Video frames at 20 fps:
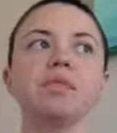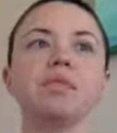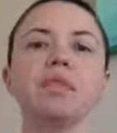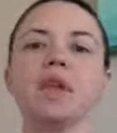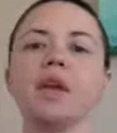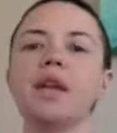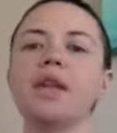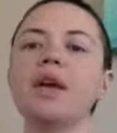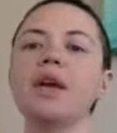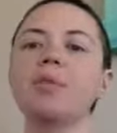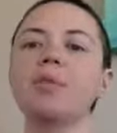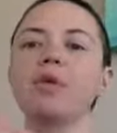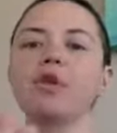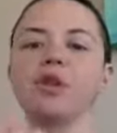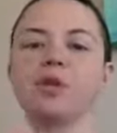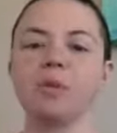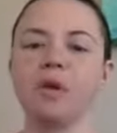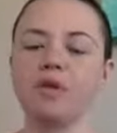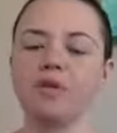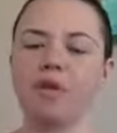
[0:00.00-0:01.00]
And they
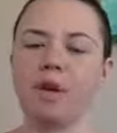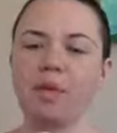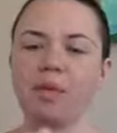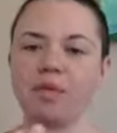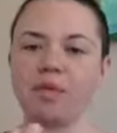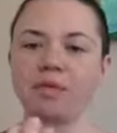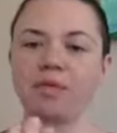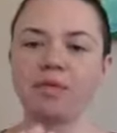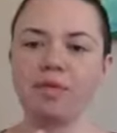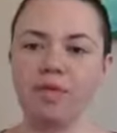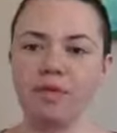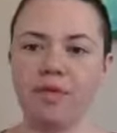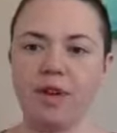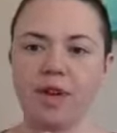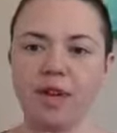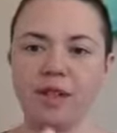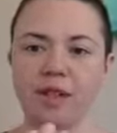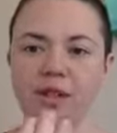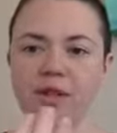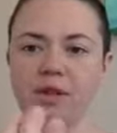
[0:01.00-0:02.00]
approached me from
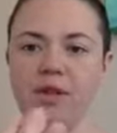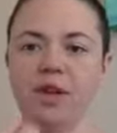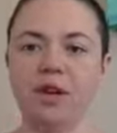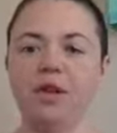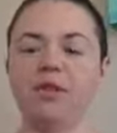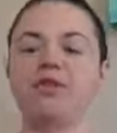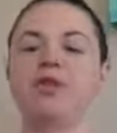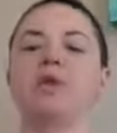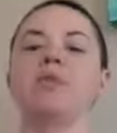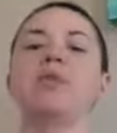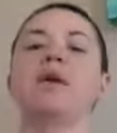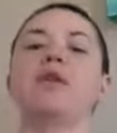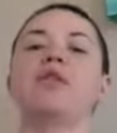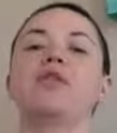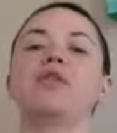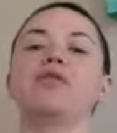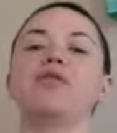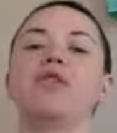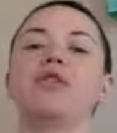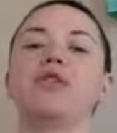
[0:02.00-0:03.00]
face, you know, from the
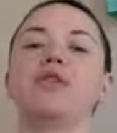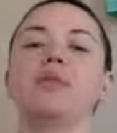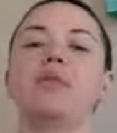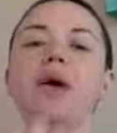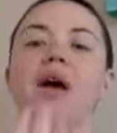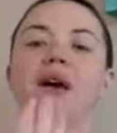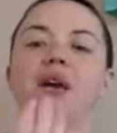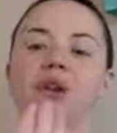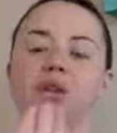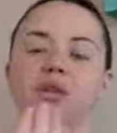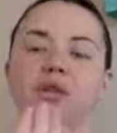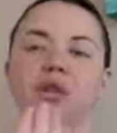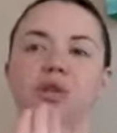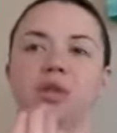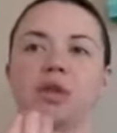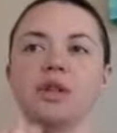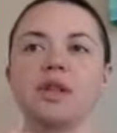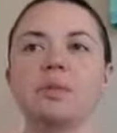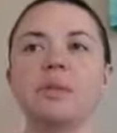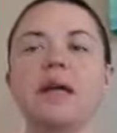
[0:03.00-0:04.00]
foot of the bed
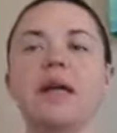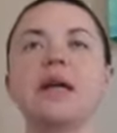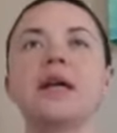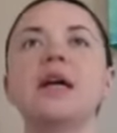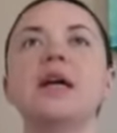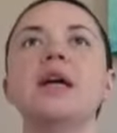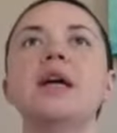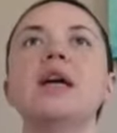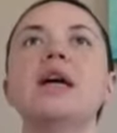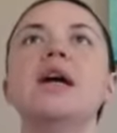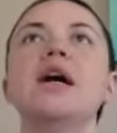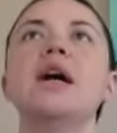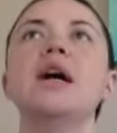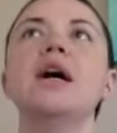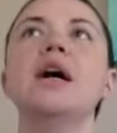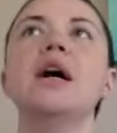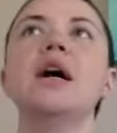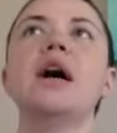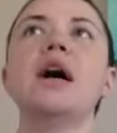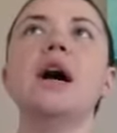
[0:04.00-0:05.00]
towards me.
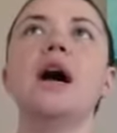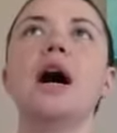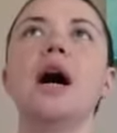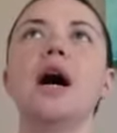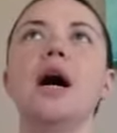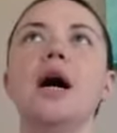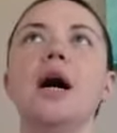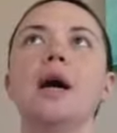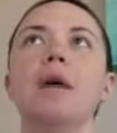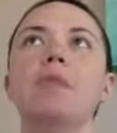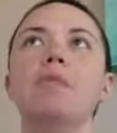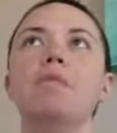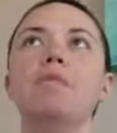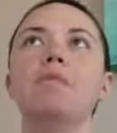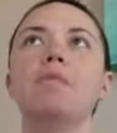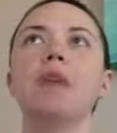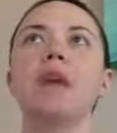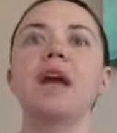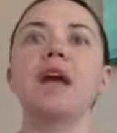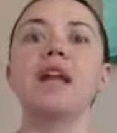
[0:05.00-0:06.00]
And
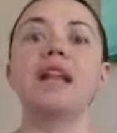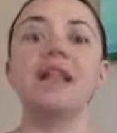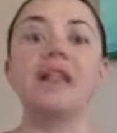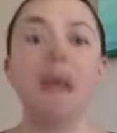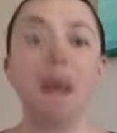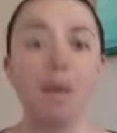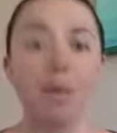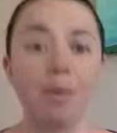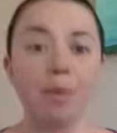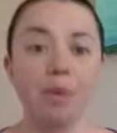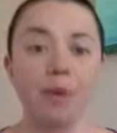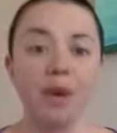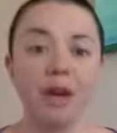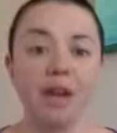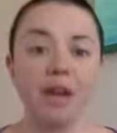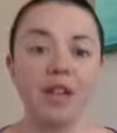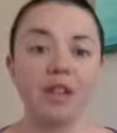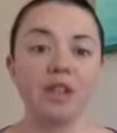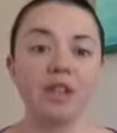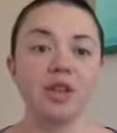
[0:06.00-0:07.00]
at that point, I
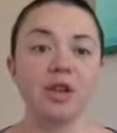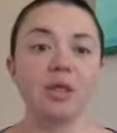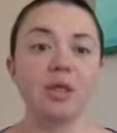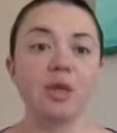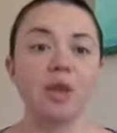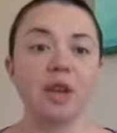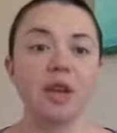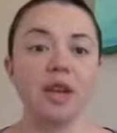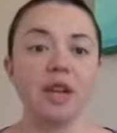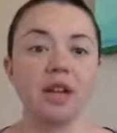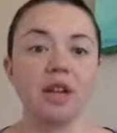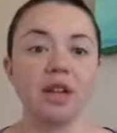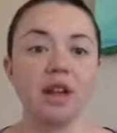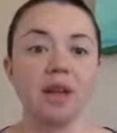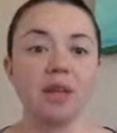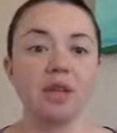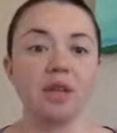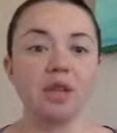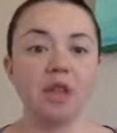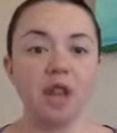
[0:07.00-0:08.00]
had started working a lot
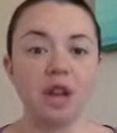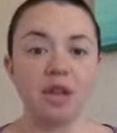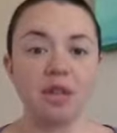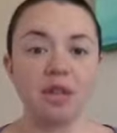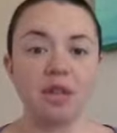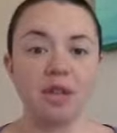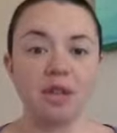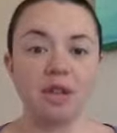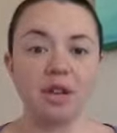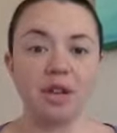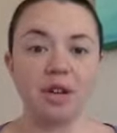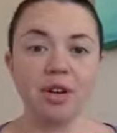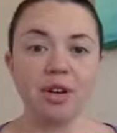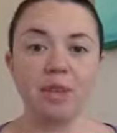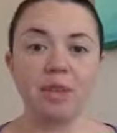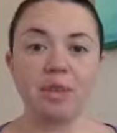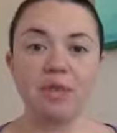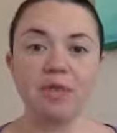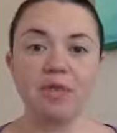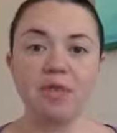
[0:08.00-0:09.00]
with shadow material and
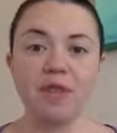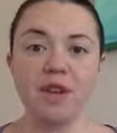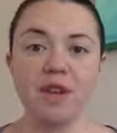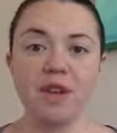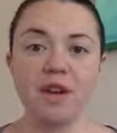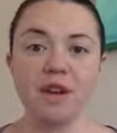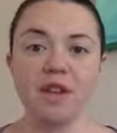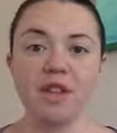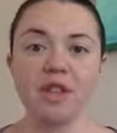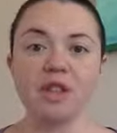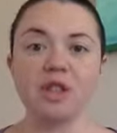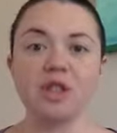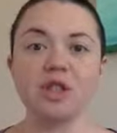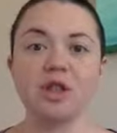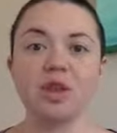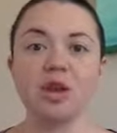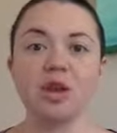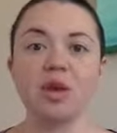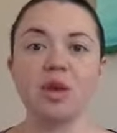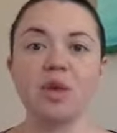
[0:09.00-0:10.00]
with fear. And
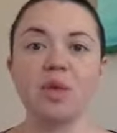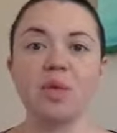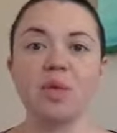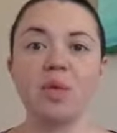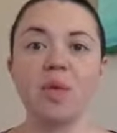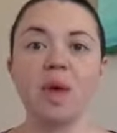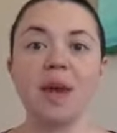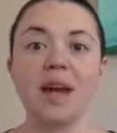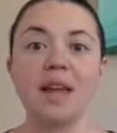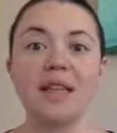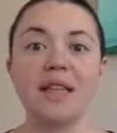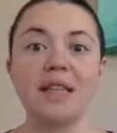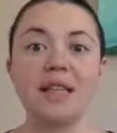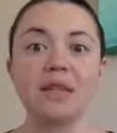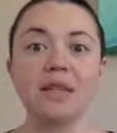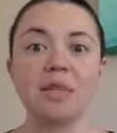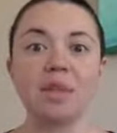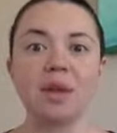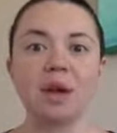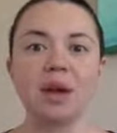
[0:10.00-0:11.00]
so what I
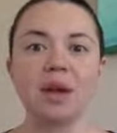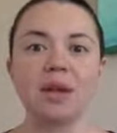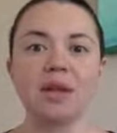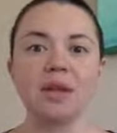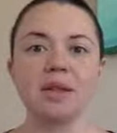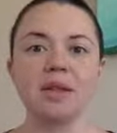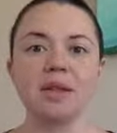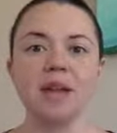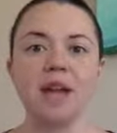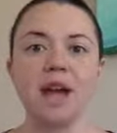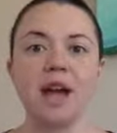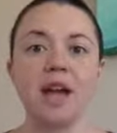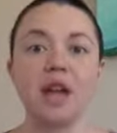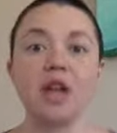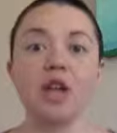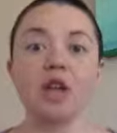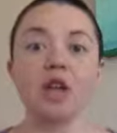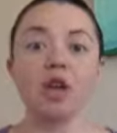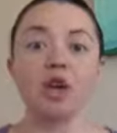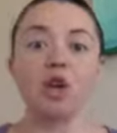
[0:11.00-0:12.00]
did was I
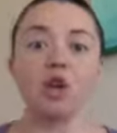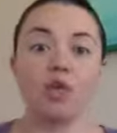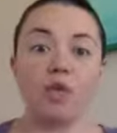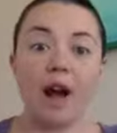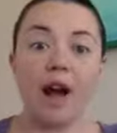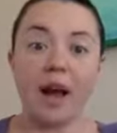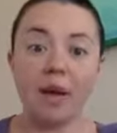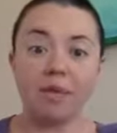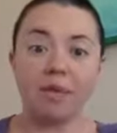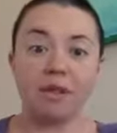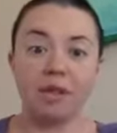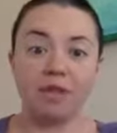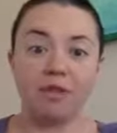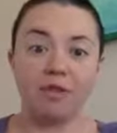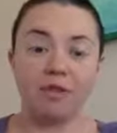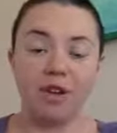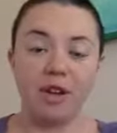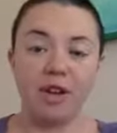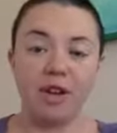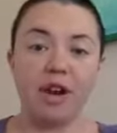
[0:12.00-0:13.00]
grabbed the
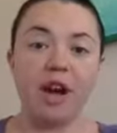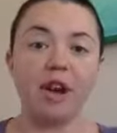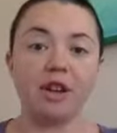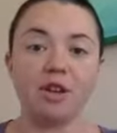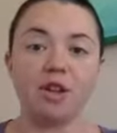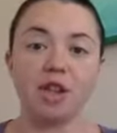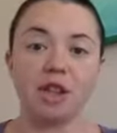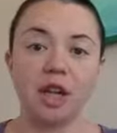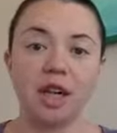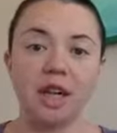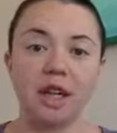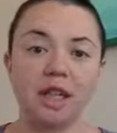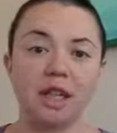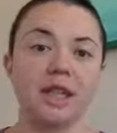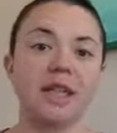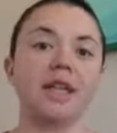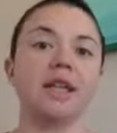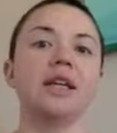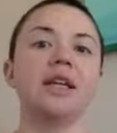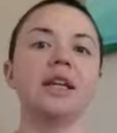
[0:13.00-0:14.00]
fear
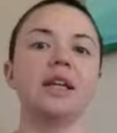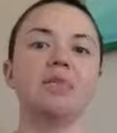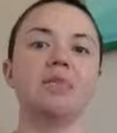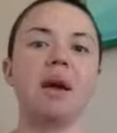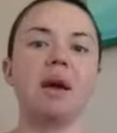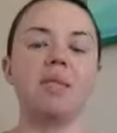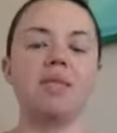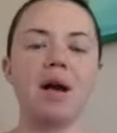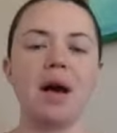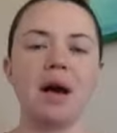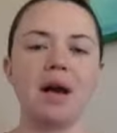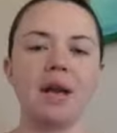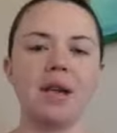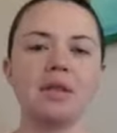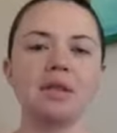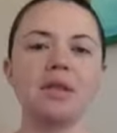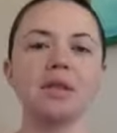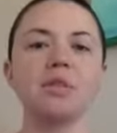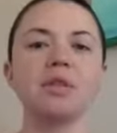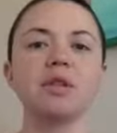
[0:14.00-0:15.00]
energetically in my
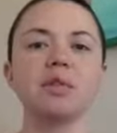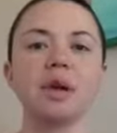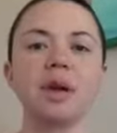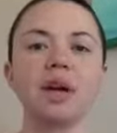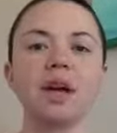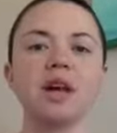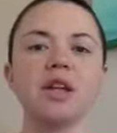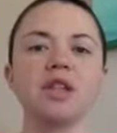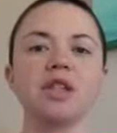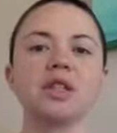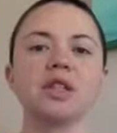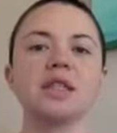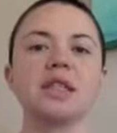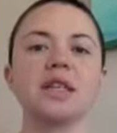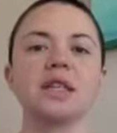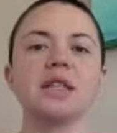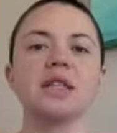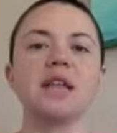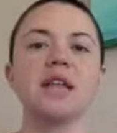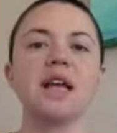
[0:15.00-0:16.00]
mind with my
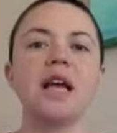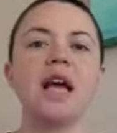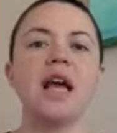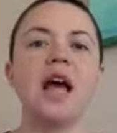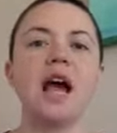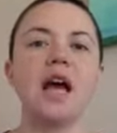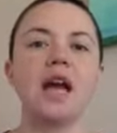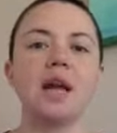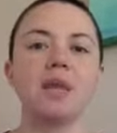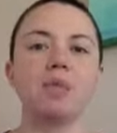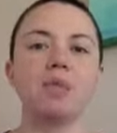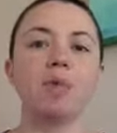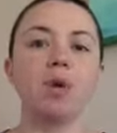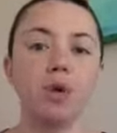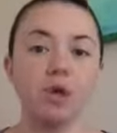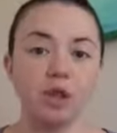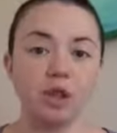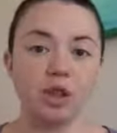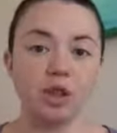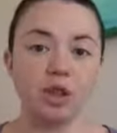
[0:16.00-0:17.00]
consciousness, and I pulled it